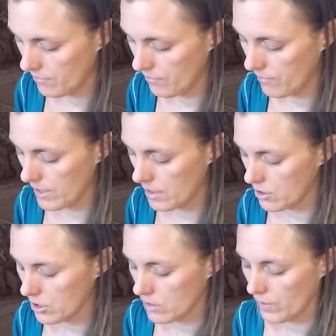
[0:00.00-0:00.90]
They
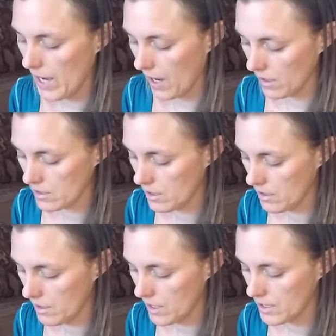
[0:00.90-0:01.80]
just react.
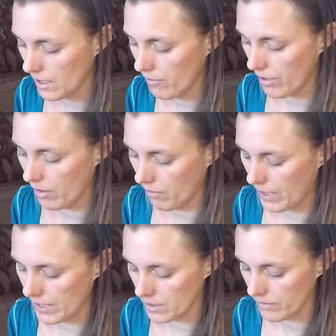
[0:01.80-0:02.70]
It's like a very
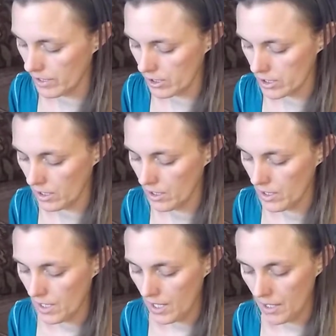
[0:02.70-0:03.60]
reactive energy.
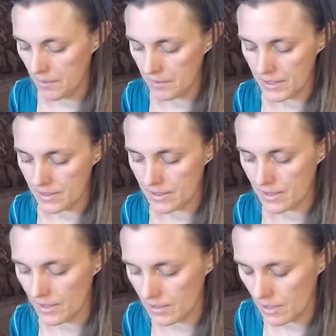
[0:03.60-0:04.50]
And this
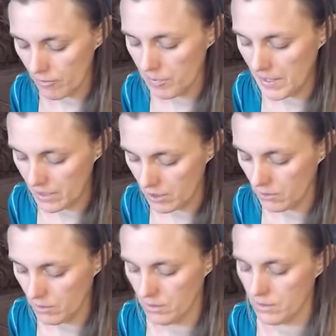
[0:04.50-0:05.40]
Six of
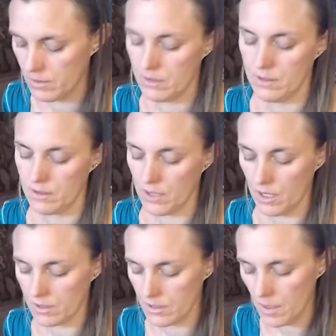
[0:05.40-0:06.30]
Pentacles
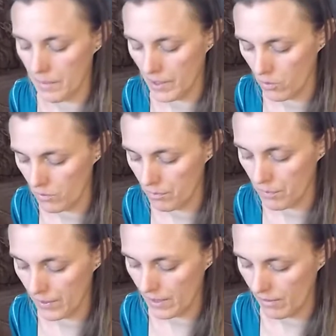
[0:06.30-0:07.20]
talks about
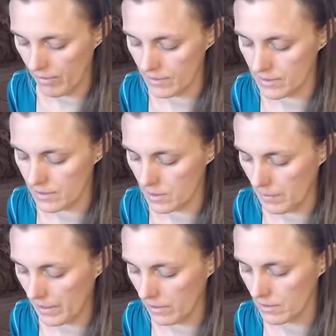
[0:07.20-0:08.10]
bringing things into
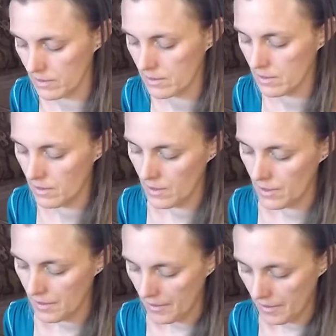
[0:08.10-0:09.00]
balance.
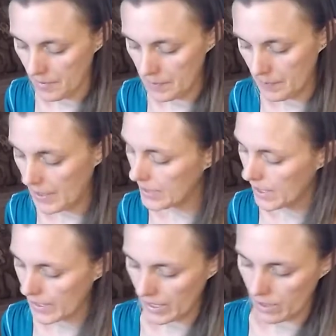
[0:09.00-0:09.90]
And
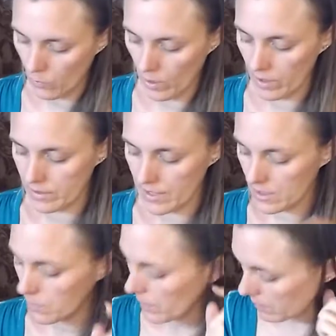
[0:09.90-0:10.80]
that Nine of Wands,
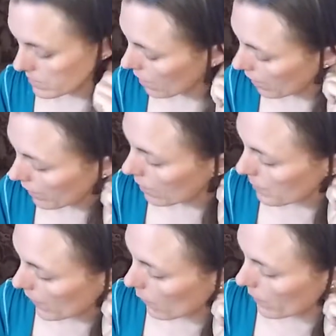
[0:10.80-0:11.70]
that's what I was talking
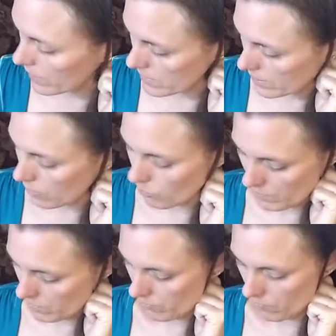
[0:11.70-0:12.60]
about when I said you've
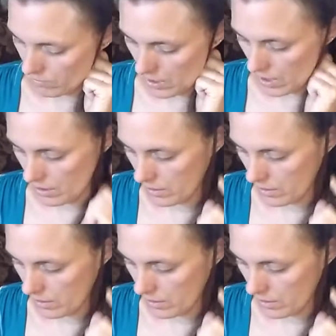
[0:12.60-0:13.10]
been through a lot.